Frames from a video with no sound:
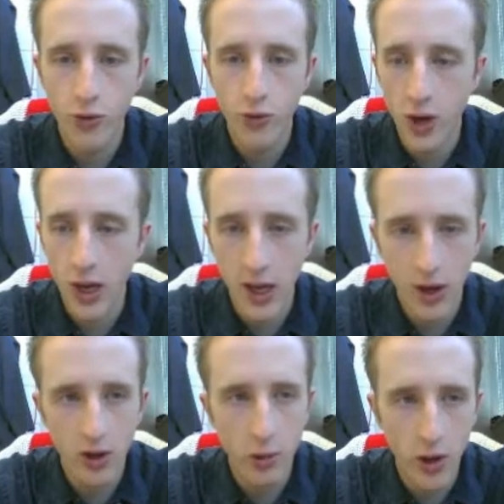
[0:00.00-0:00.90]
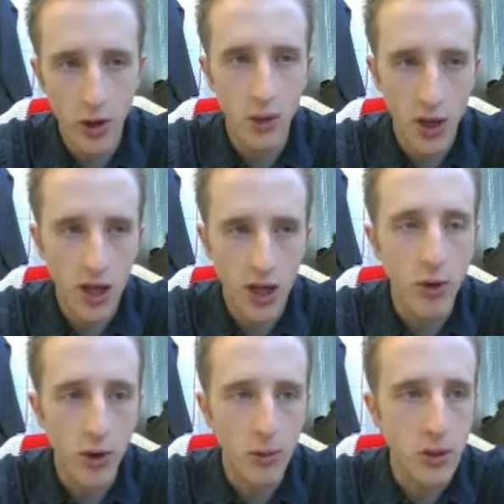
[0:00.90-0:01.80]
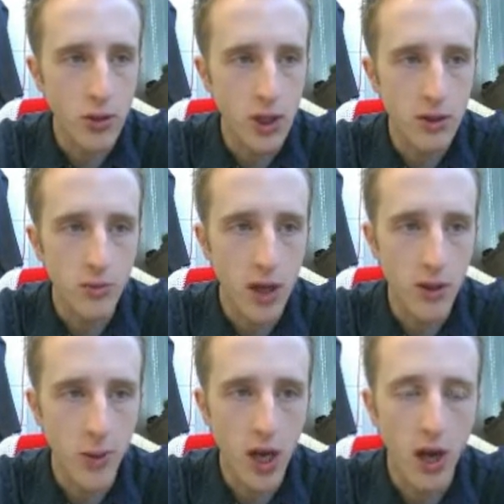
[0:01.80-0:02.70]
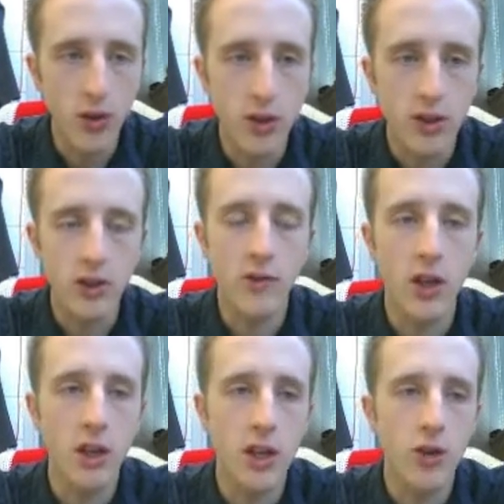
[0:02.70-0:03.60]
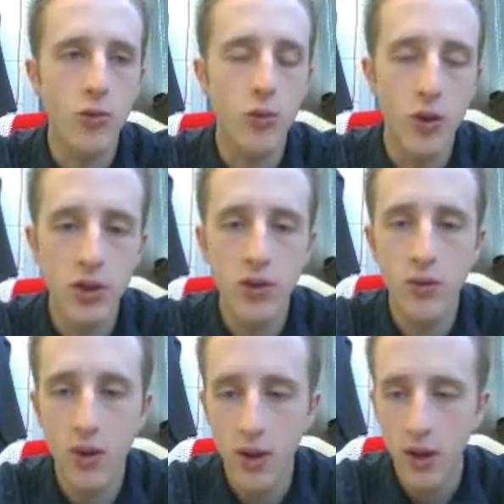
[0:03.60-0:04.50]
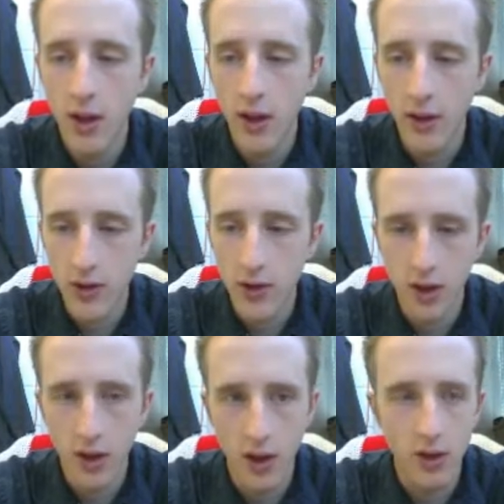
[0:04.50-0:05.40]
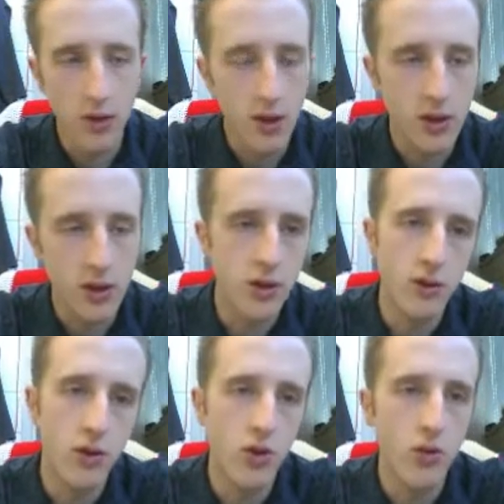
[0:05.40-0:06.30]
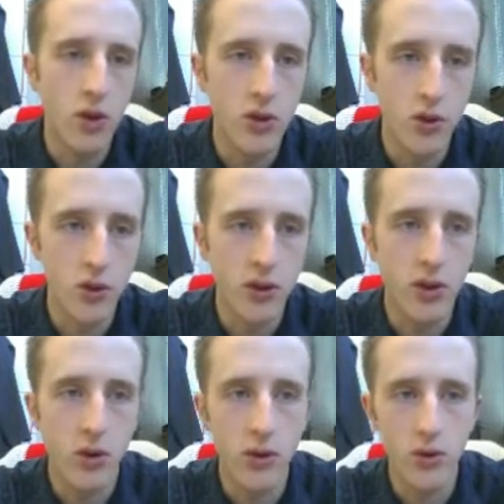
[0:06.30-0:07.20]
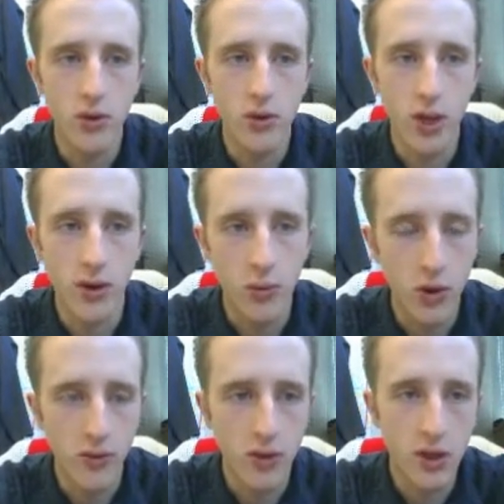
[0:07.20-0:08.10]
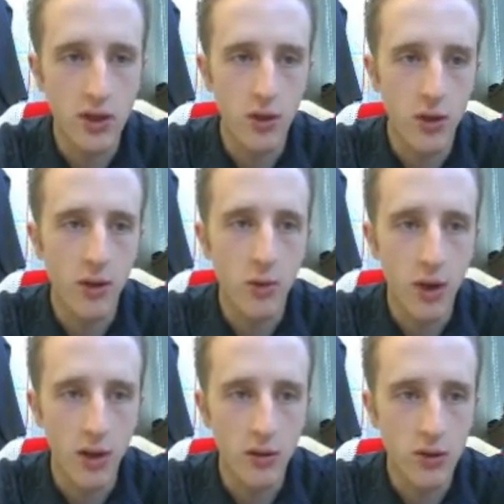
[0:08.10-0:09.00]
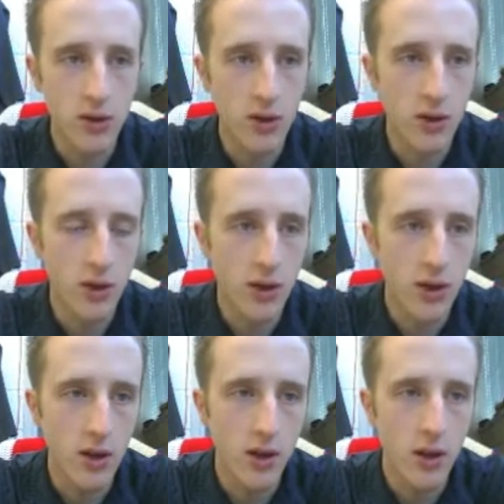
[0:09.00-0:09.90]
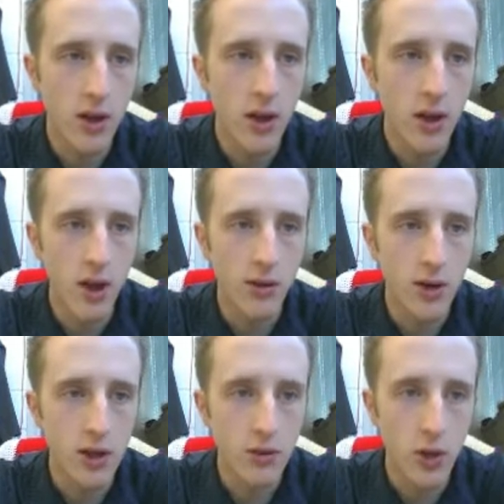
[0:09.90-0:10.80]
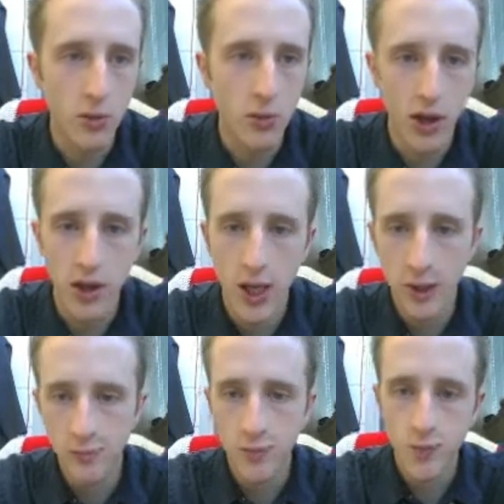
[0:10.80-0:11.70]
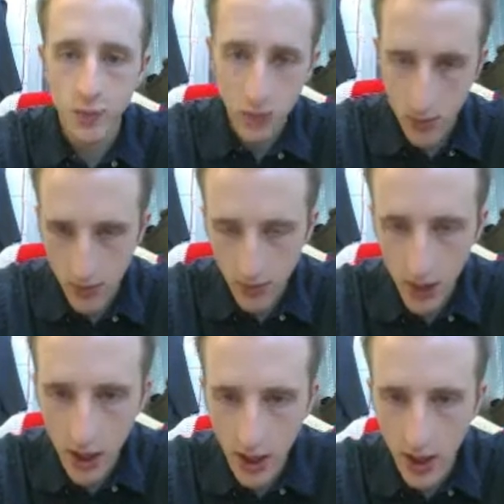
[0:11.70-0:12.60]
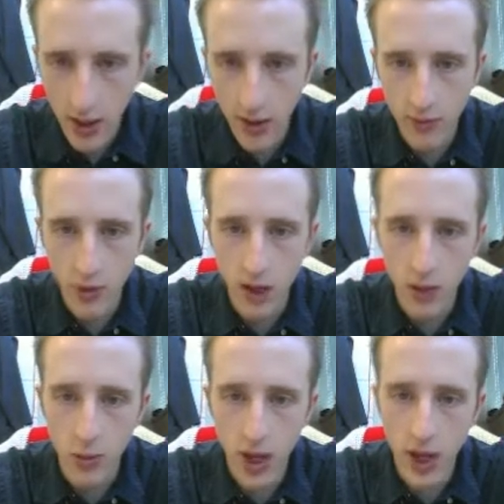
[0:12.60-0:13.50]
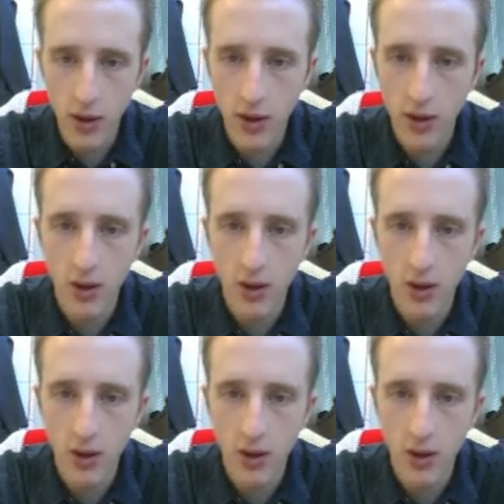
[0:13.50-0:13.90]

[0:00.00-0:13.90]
For right now, you'll probably want to keep going up to Arrange, Make Path until you've got it down. But once you have done it a lot, you can just do Control H and Control J. But for this, I'm going to use the Arrange, Make Path. Okay, now I've made it a path.